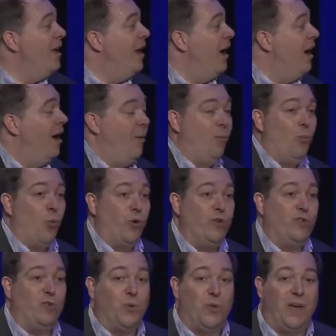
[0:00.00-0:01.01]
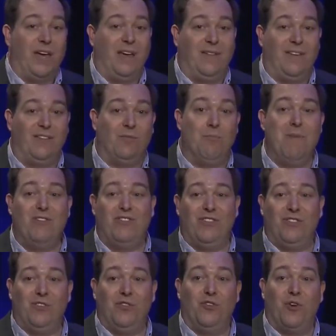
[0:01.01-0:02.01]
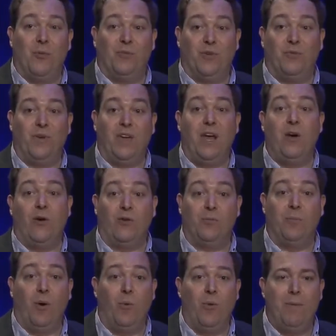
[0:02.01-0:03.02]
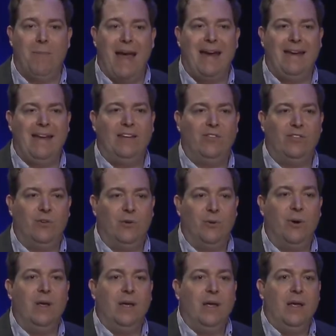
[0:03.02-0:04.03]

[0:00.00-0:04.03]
Um, we're used to thinking of these missions in terms of years, but we may need to.